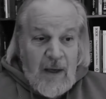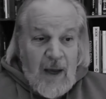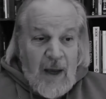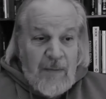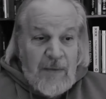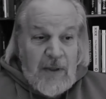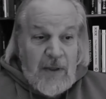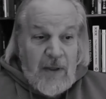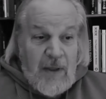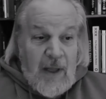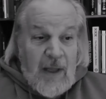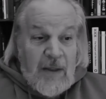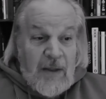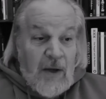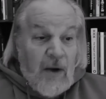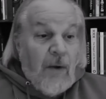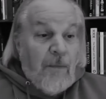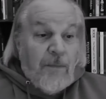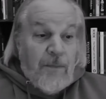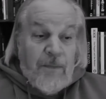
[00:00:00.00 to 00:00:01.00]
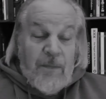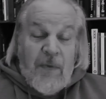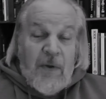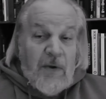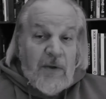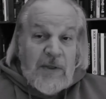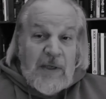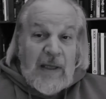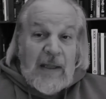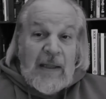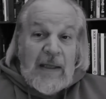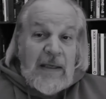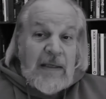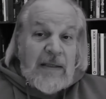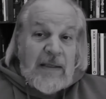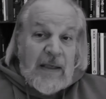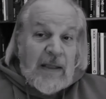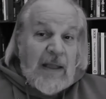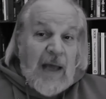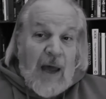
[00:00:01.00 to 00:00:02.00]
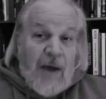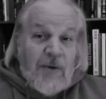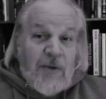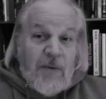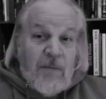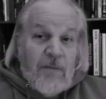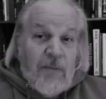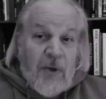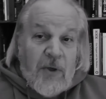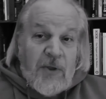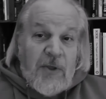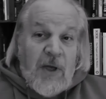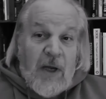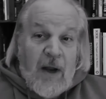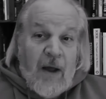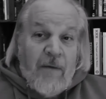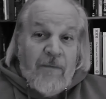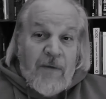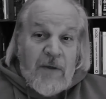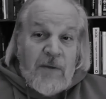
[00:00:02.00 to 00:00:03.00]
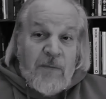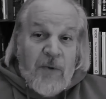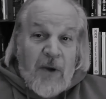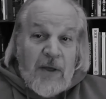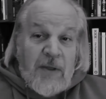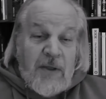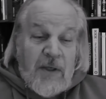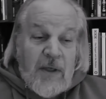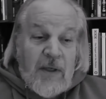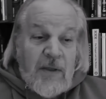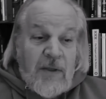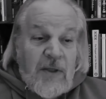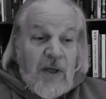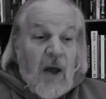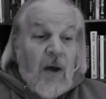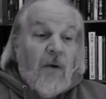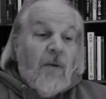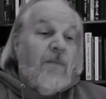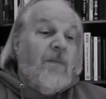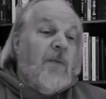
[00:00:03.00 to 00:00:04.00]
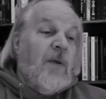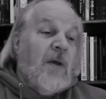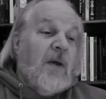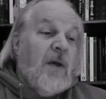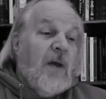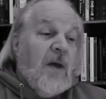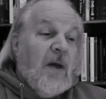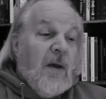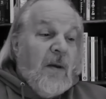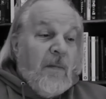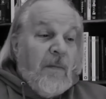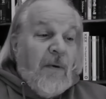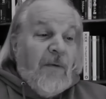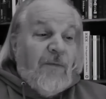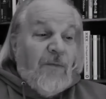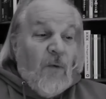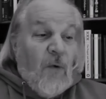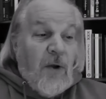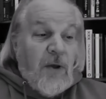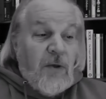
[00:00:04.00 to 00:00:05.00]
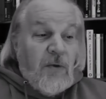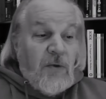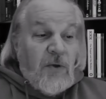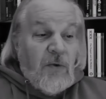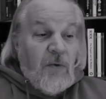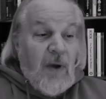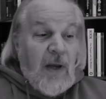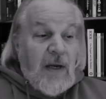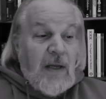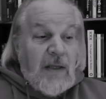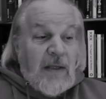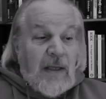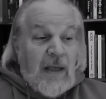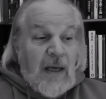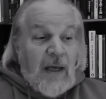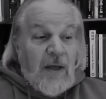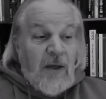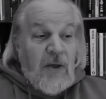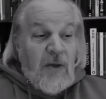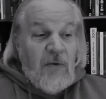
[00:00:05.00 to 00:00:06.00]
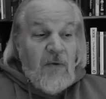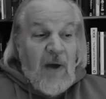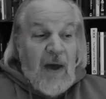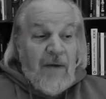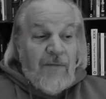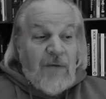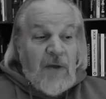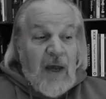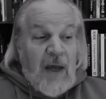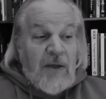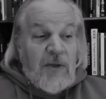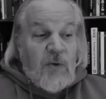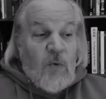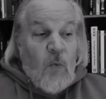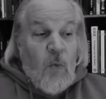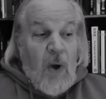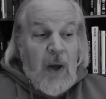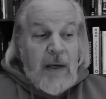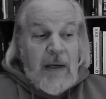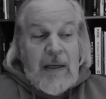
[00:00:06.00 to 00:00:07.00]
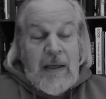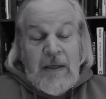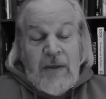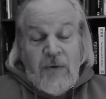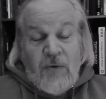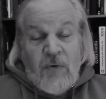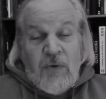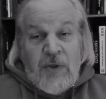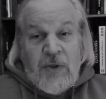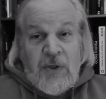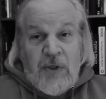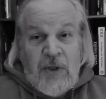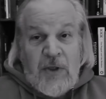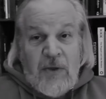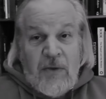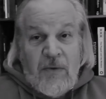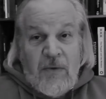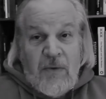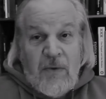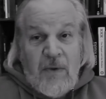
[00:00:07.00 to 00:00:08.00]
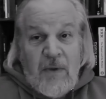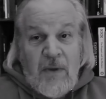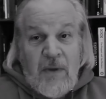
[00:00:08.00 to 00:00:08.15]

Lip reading: I mean, there's at least 1,000 books on Elvis Presley. So, before you do anything, you have to ask what interests you.